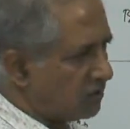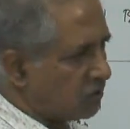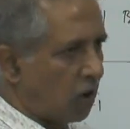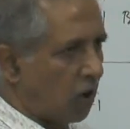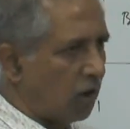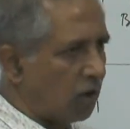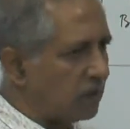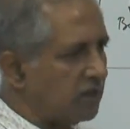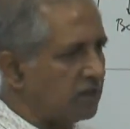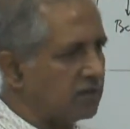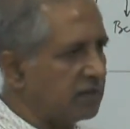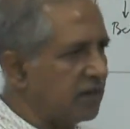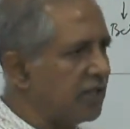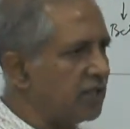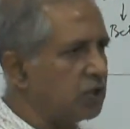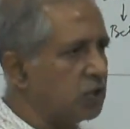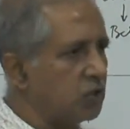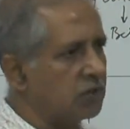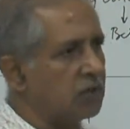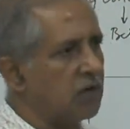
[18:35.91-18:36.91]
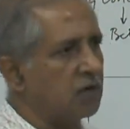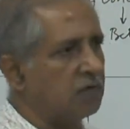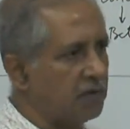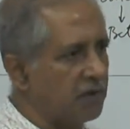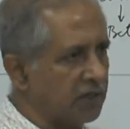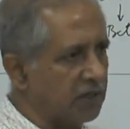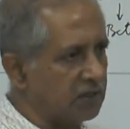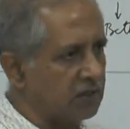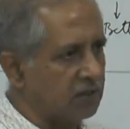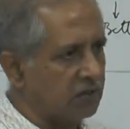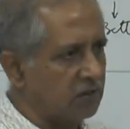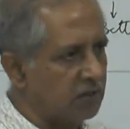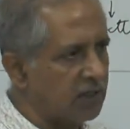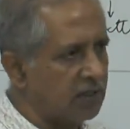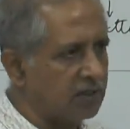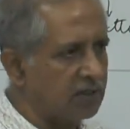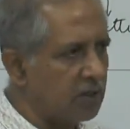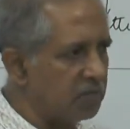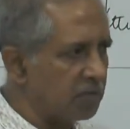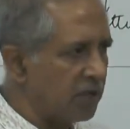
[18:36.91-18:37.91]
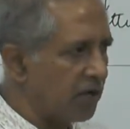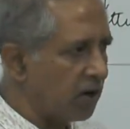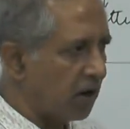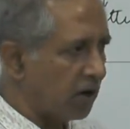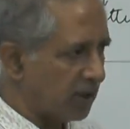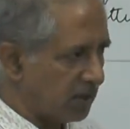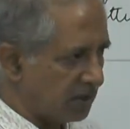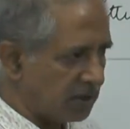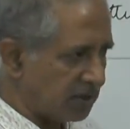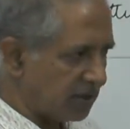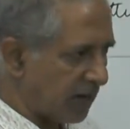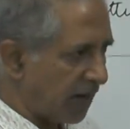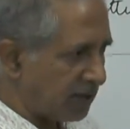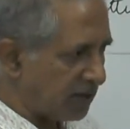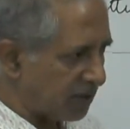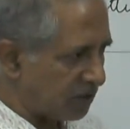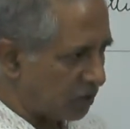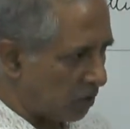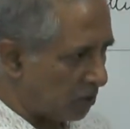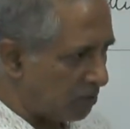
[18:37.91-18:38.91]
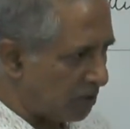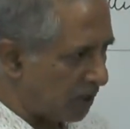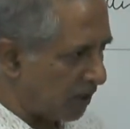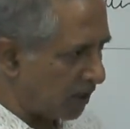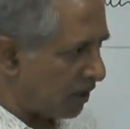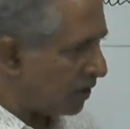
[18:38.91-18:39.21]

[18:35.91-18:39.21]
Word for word: So all these ratios are fixed. There is something called as standard geometry.